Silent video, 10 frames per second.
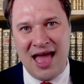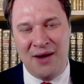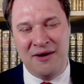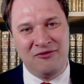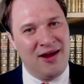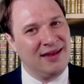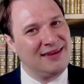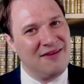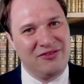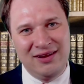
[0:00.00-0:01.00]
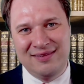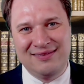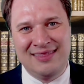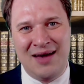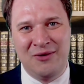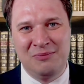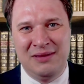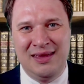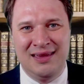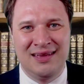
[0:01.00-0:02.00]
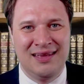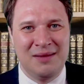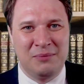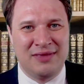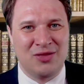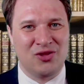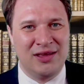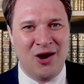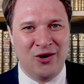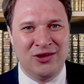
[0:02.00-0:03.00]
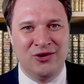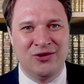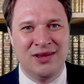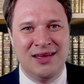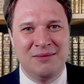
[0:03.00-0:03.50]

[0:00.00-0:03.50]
However, I could definitely see that one being potentially argued